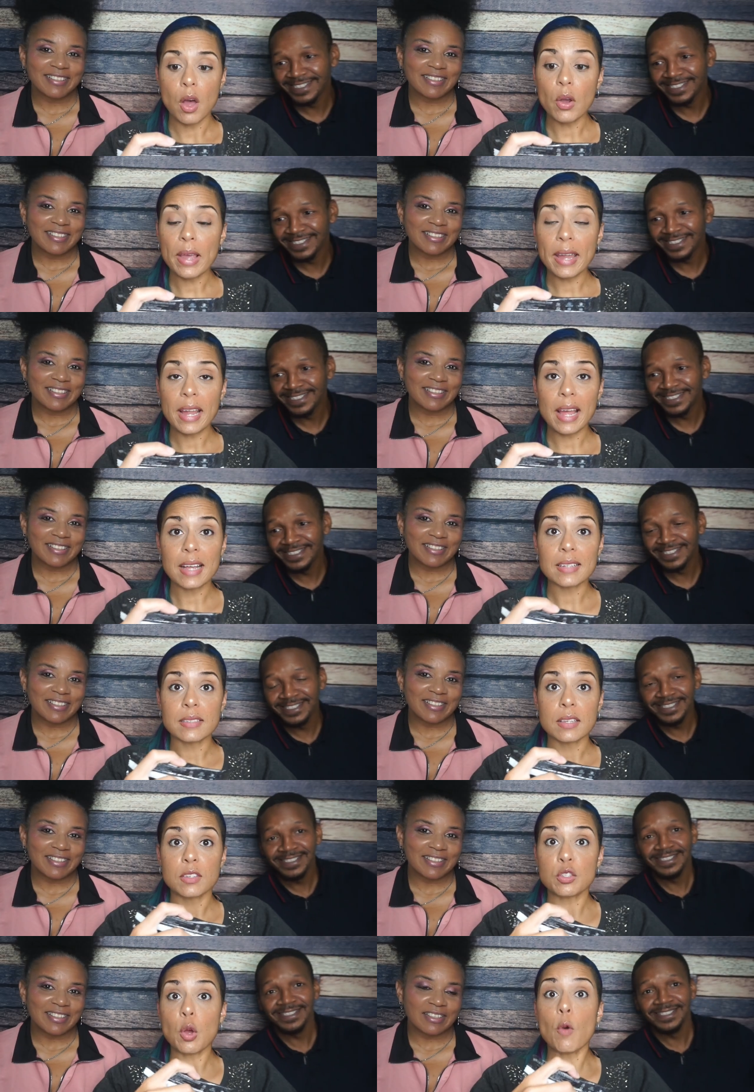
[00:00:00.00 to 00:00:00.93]
Speaker 1: Okay,
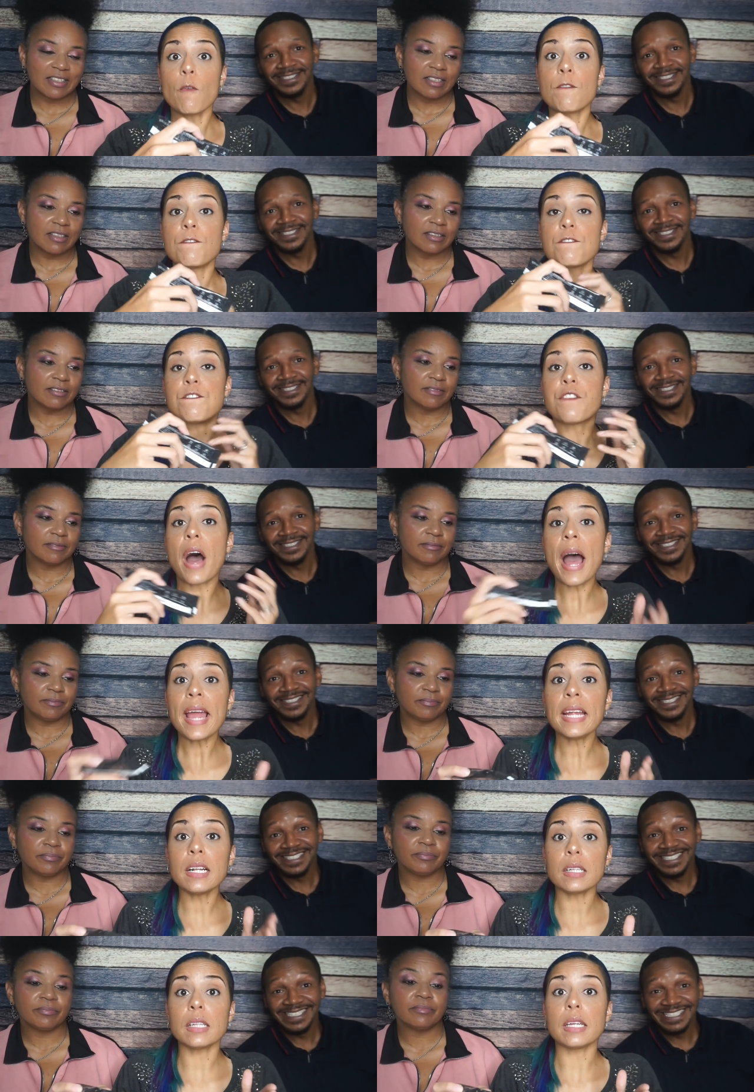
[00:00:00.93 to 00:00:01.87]
guys. So
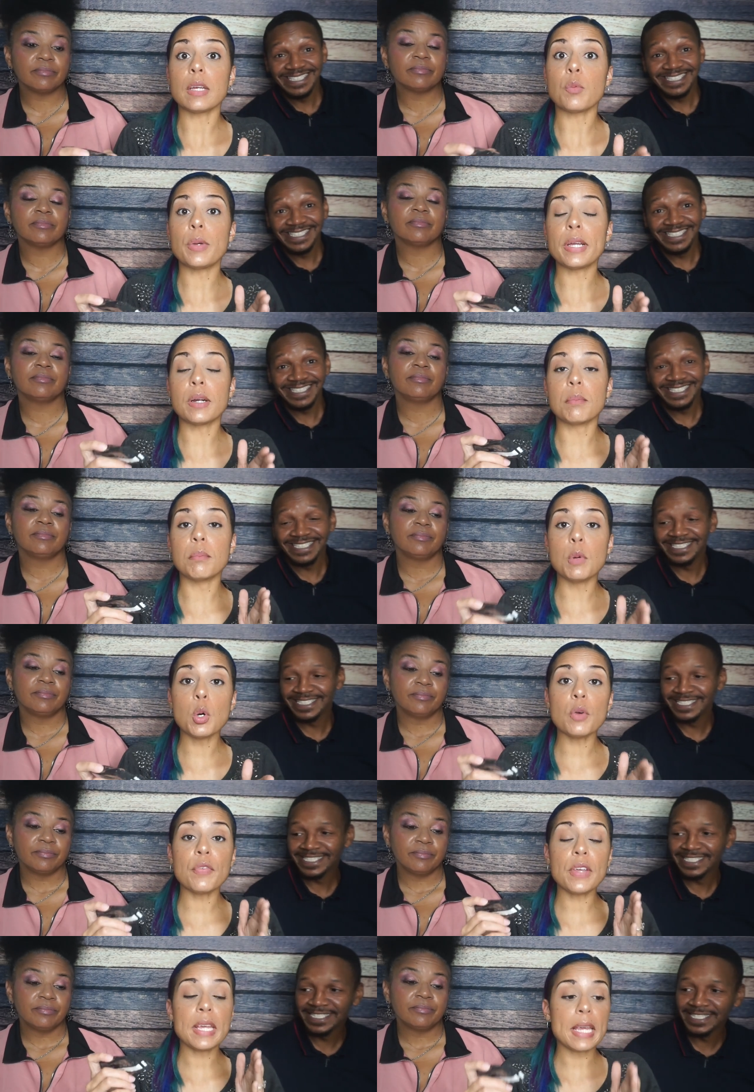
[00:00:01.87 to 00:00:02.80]
finally, we are
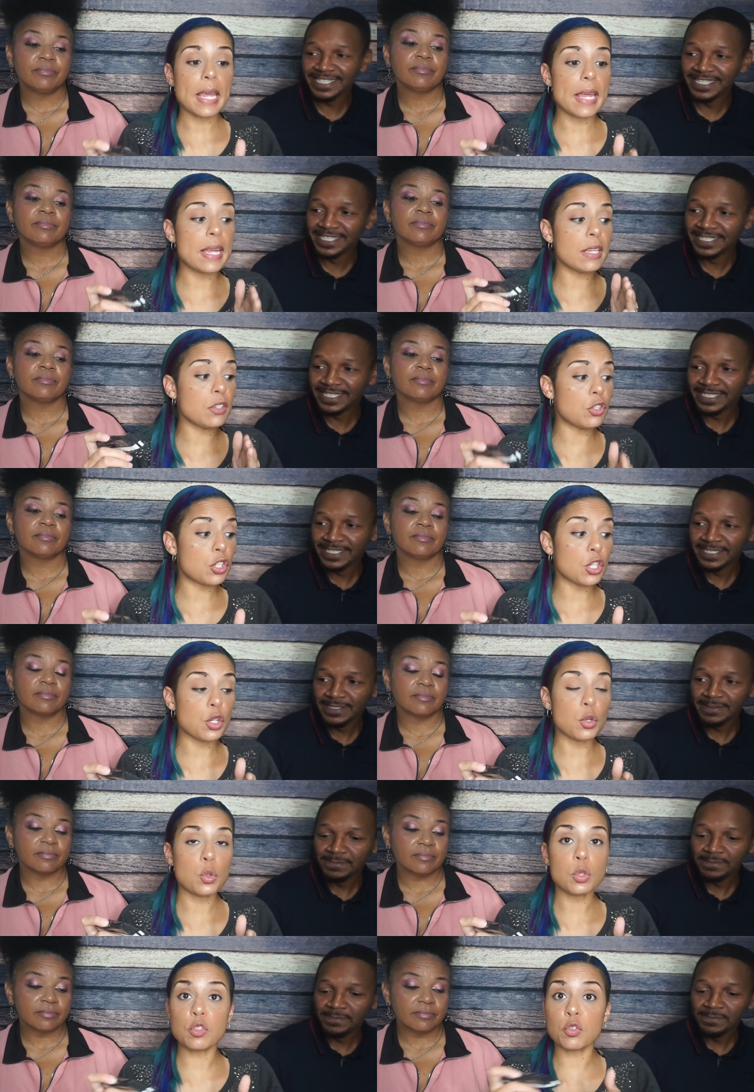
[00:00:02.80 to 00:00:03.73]
moving
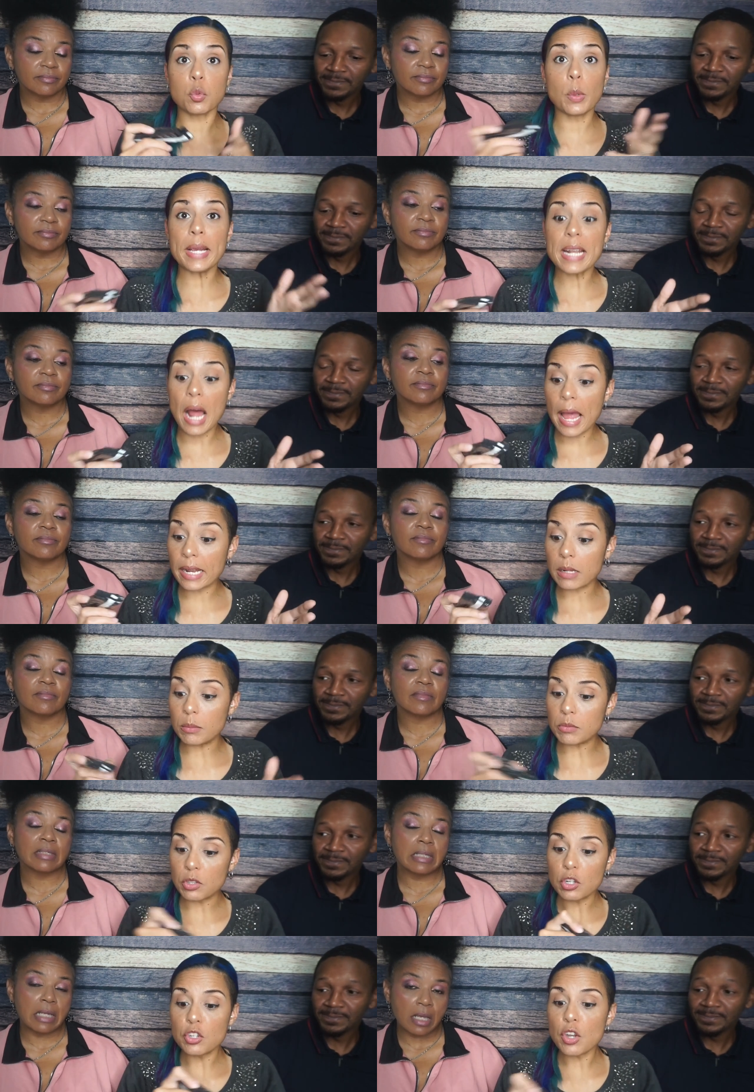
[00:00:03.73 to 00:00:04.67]
into sweet
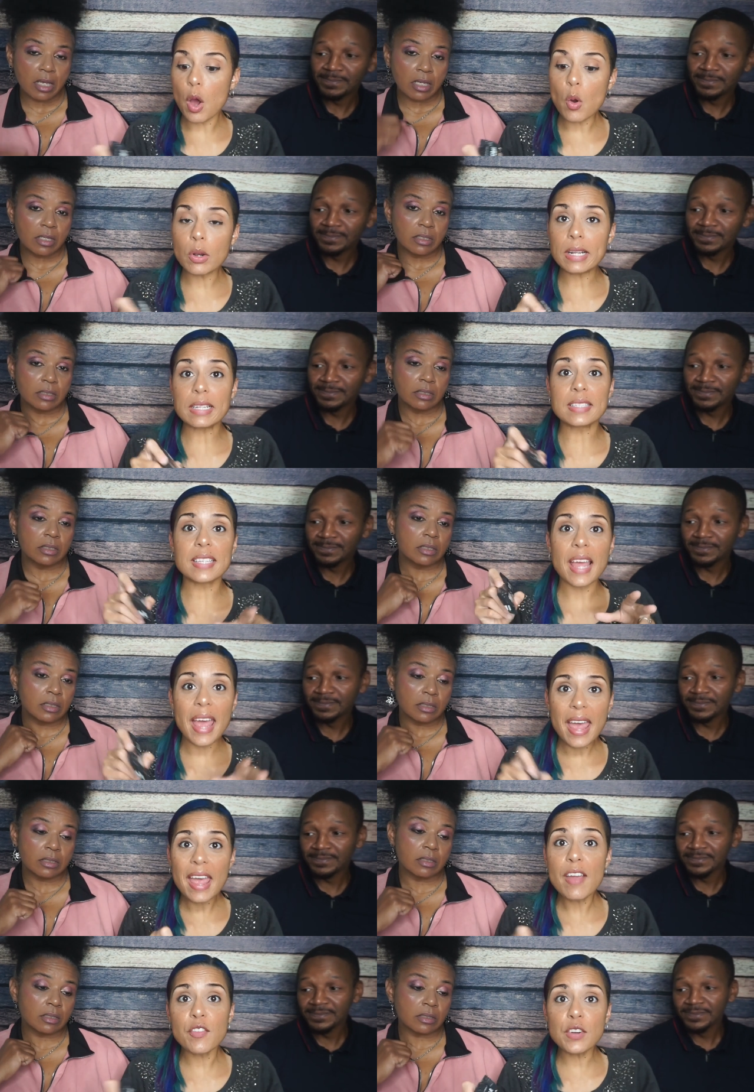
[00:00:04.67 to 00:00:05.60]
items. Notice
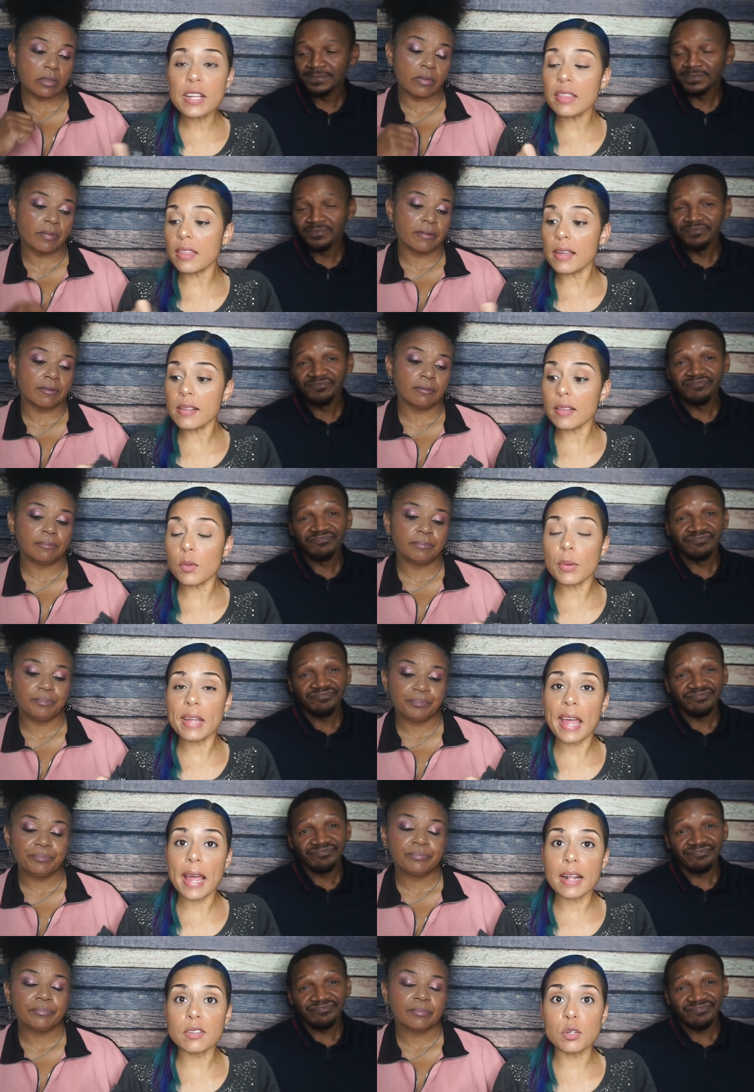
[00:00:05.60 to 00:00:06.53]
everything that
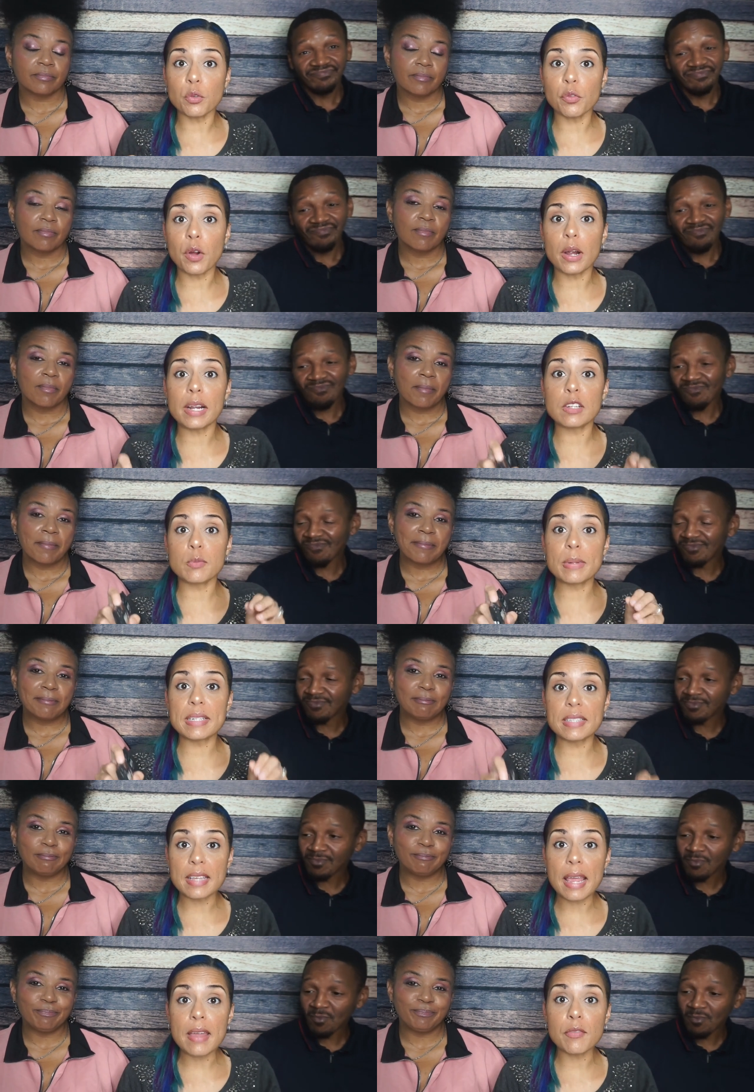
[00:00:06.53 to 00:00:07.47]
we had so far has
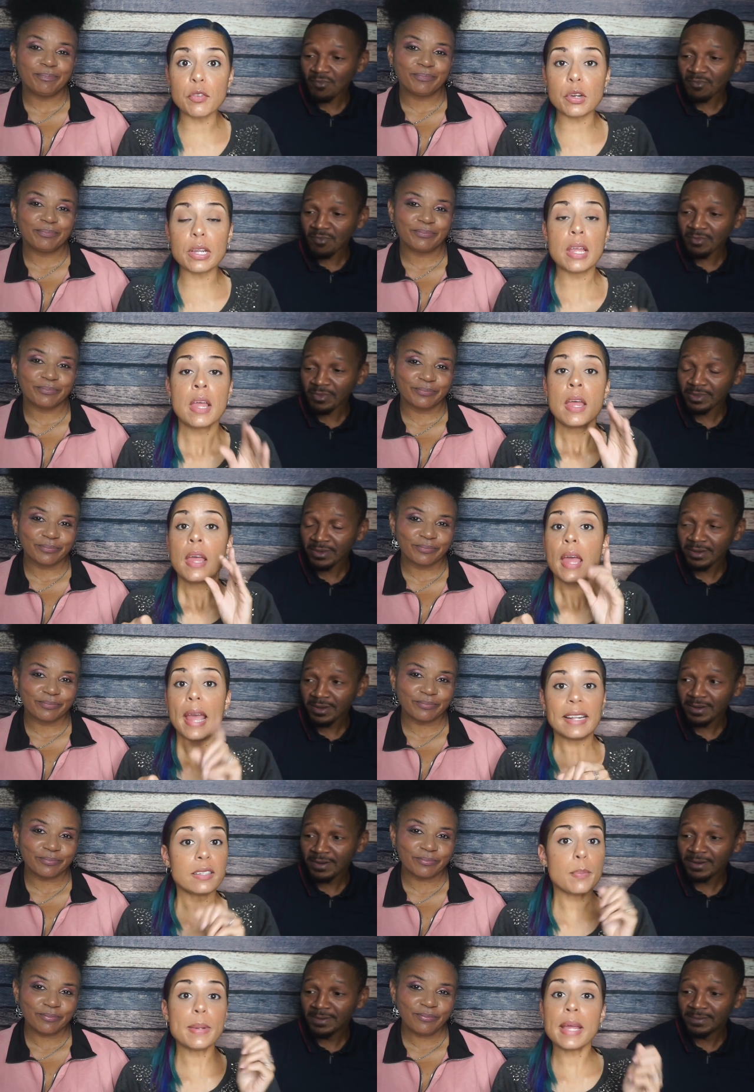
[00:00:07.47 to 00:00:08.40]
been savory,
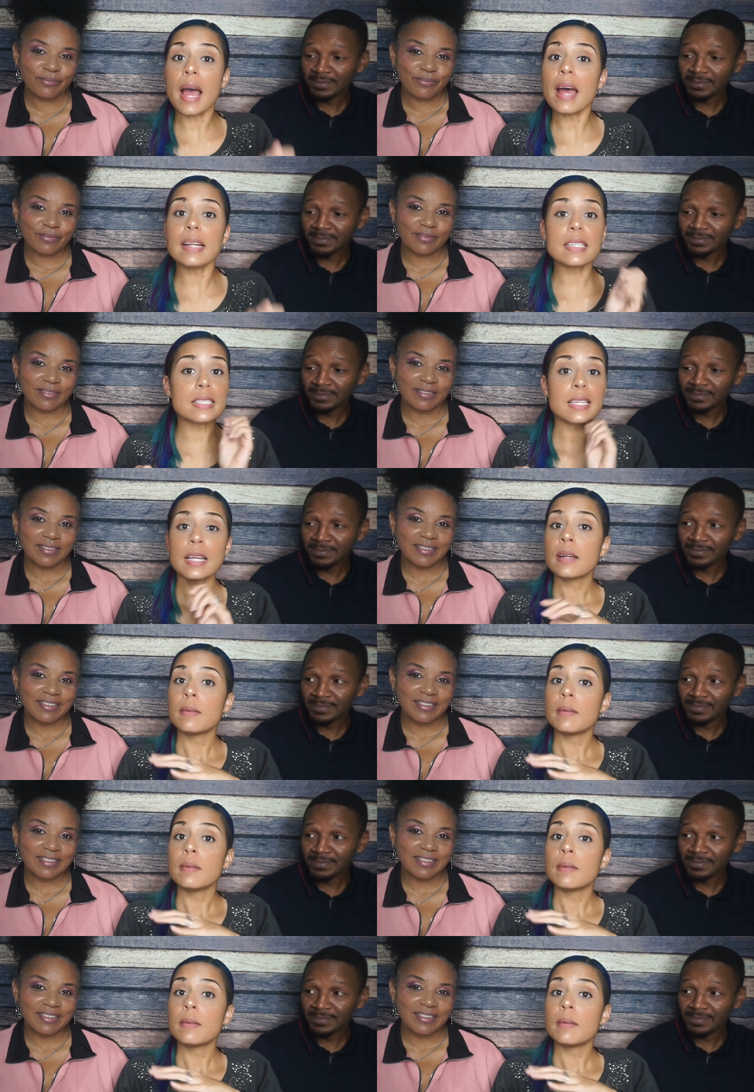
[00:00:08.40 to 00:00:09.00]
and to be honest,